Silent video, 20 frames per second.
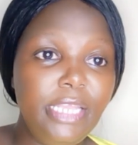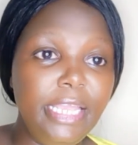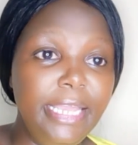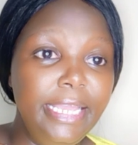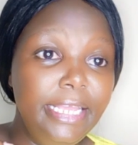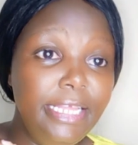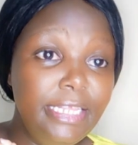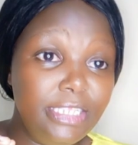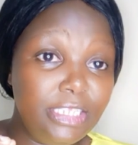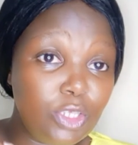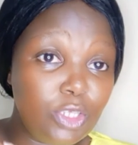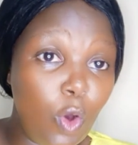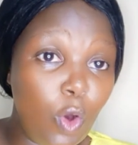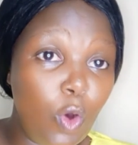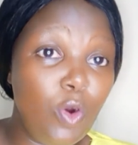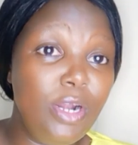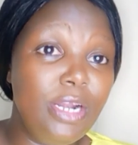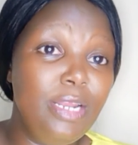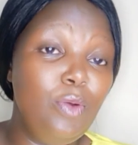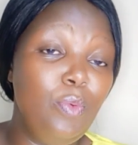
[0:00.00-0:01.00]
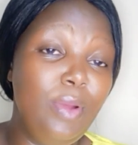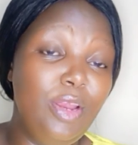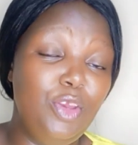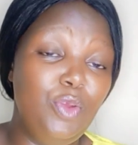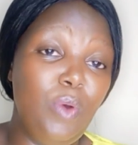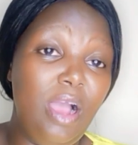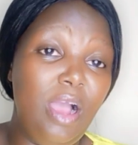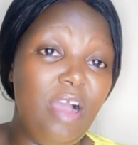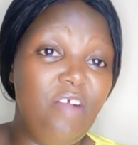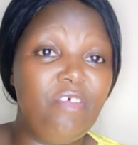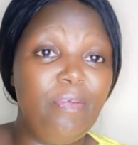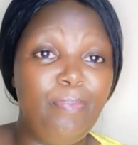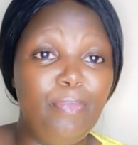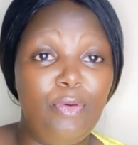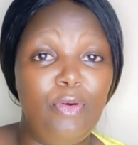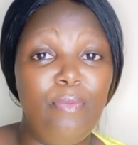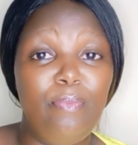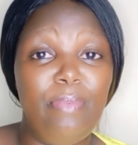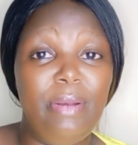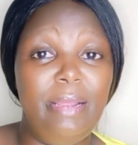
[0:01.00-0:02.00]
it's only when you have a
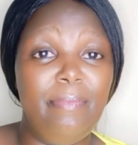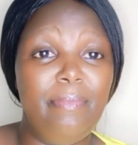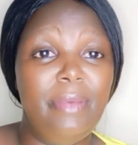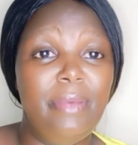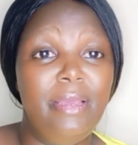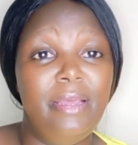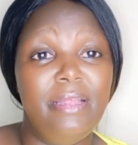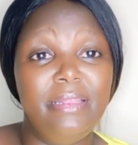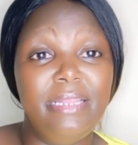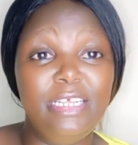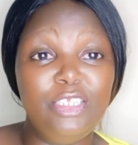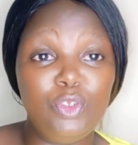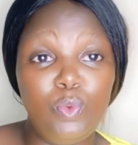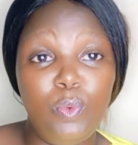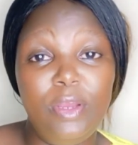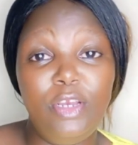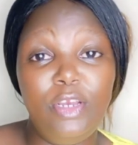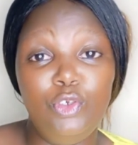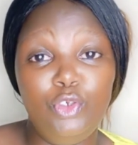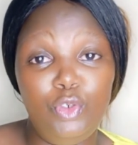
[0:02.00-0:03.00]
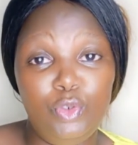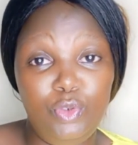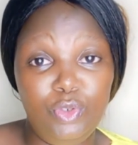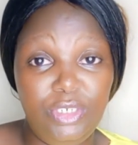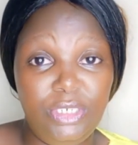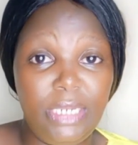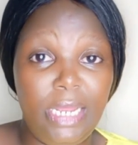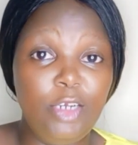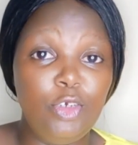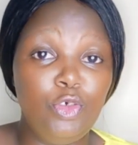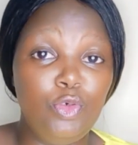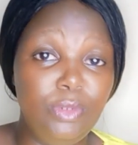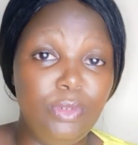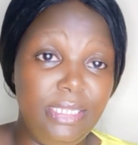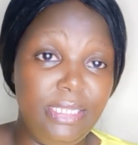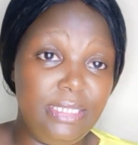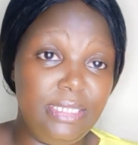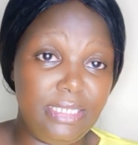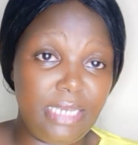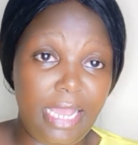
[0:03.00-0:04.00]
problem that's when you should turn to
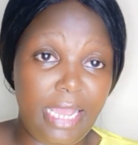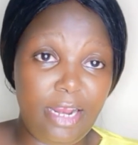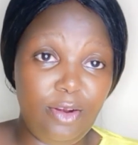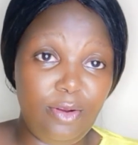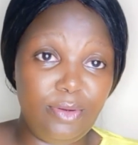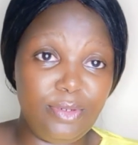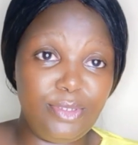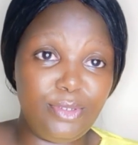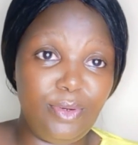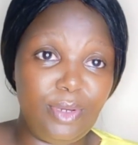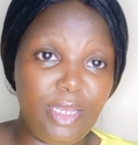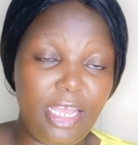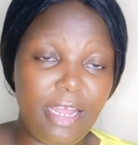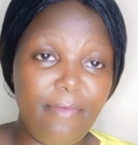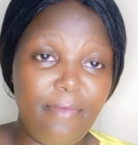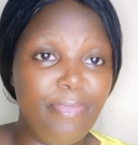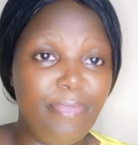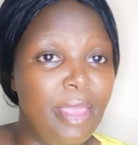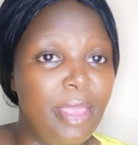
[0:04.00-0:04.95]
these Shylocks, okay?